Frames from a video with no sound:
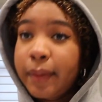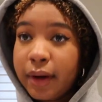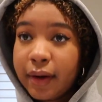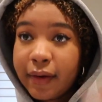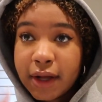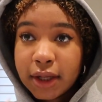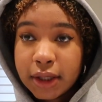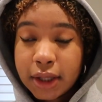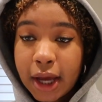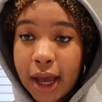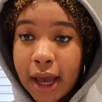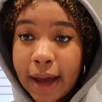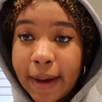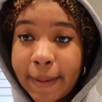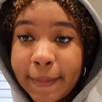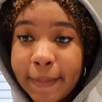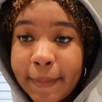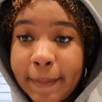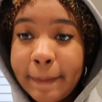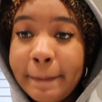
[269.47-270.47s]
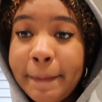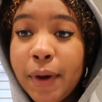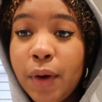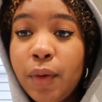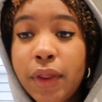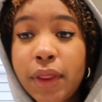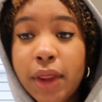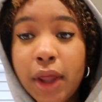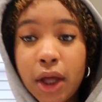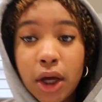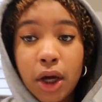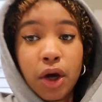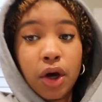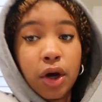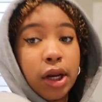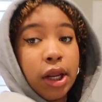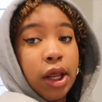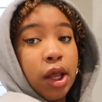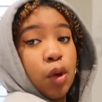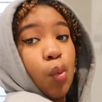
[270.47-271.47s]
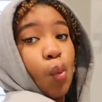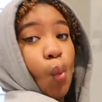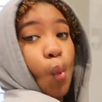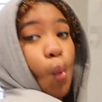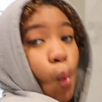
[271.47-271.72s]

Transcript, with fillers: bit of glam, but with like a hoodie.